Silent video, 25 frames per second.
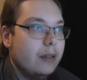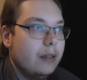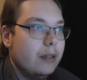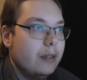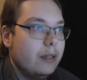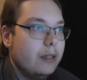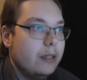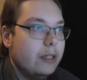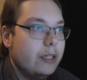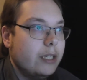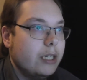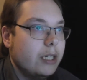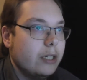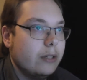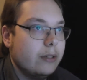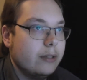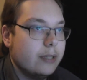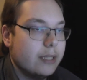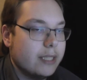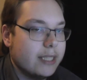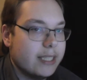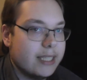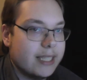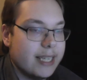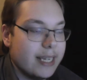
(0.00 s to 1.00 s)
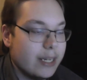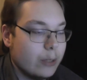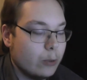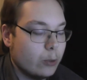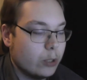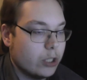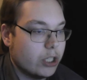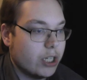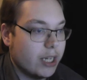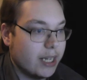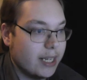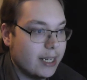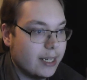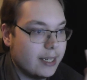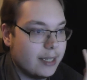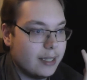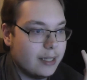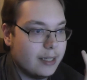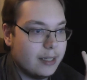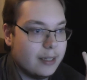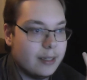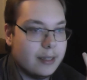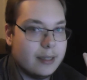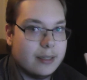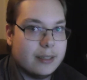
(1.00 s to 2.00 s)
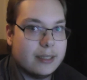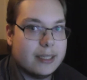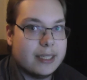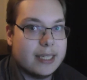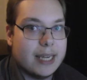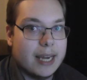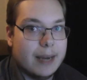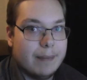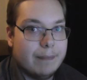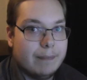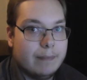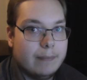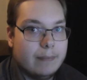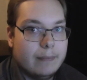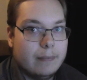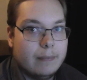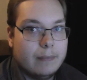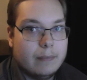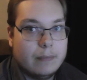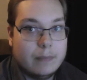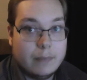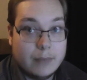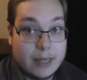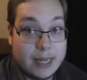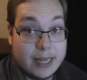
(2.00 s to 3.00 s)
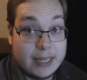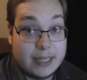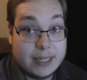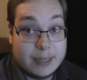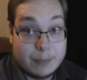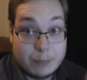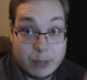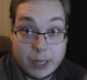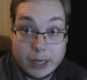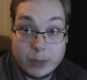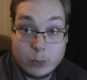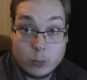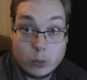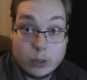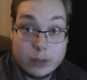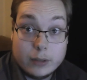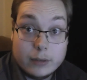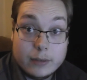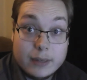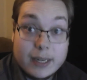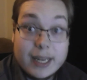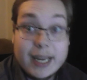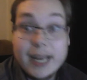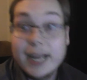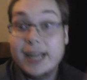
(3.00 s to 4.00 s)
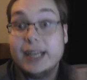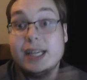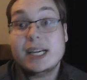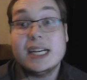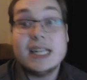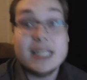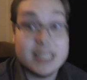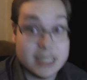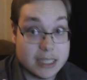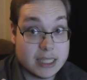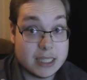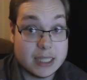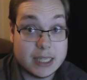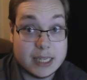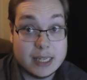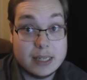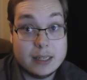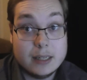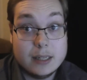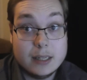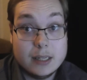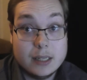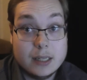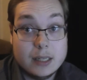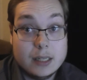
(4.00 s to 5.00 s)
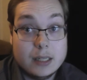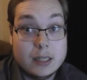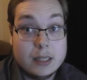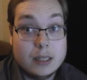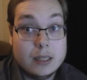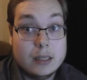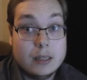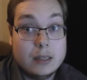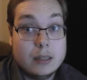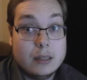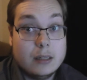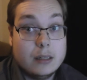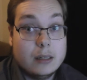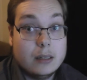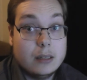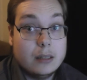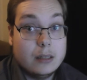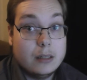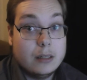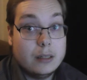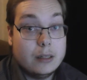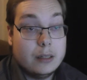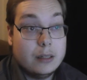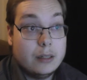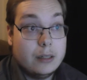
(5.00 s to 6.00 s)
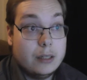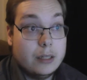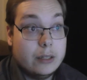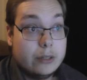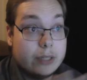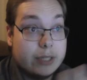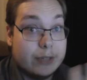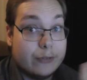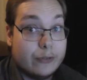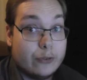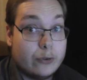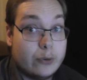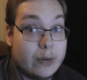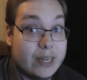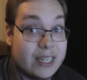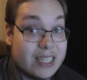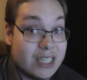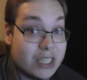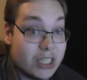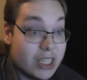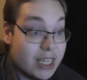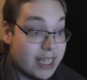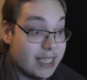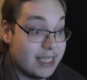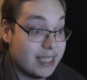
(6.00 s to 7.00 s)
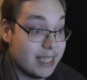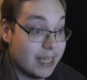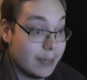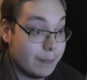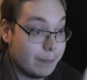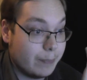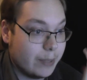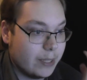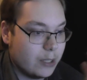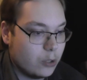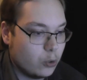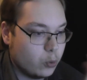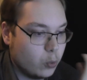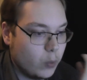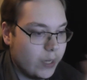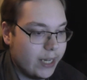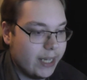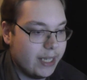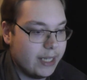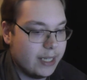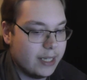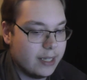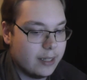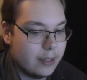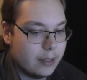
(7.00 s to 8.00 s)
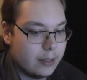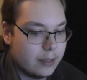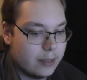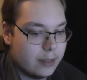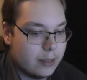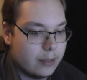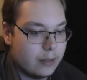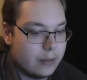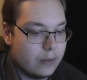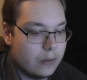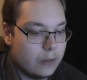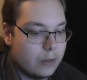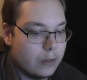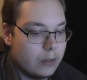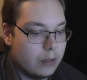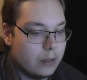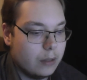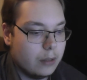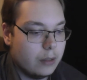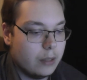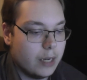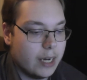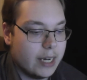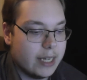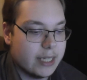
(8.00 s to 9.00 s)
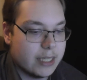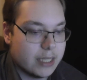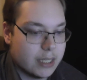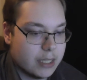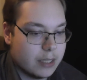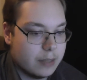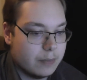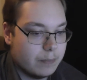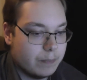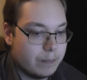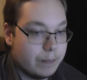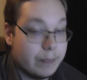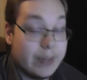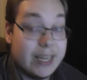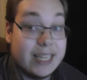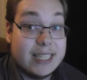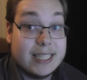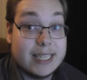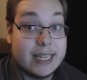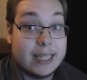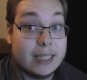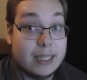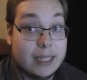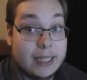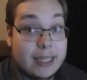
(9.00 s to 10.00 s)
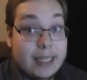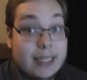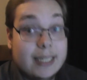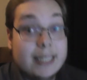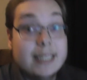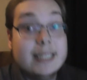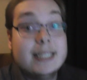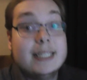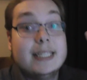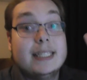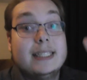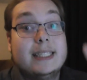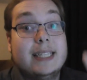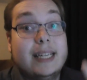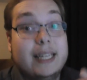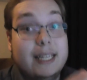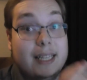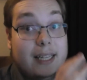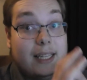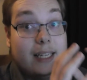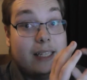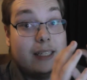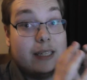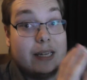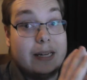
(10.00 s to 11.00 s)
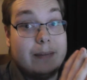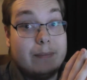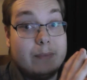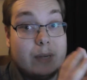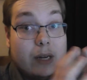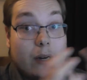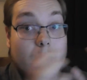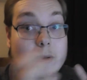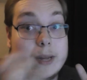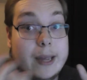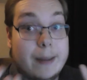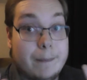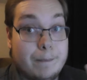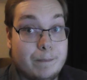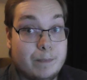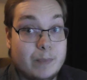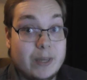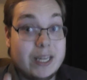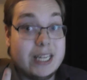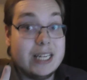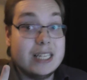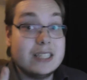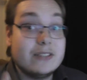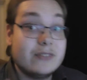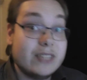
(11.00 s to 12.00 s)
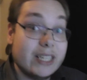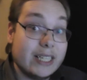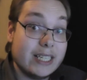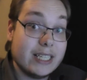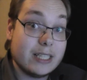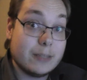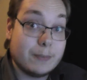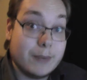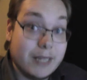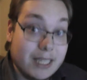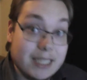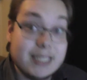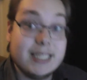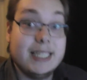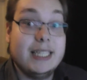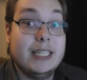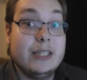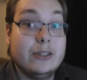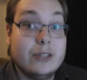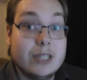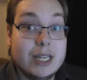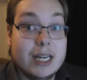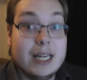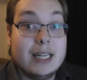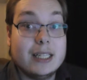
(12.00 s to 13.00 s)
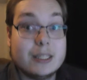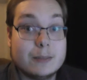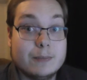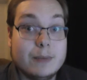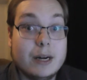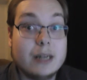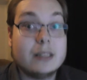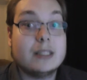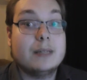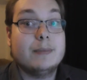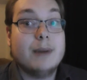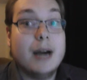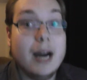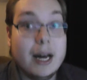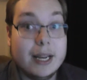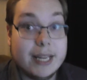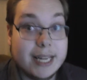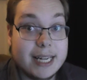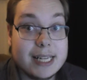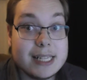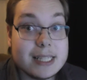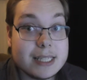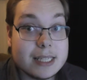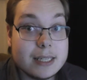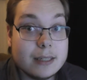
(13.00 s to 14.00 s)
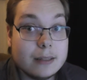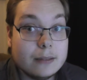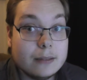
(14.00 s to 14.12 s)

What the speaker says: you're distinguishing them, the blind one, and us. You're differentiating between us, basically telling them, okay, because of their disability, you can't mark them on it.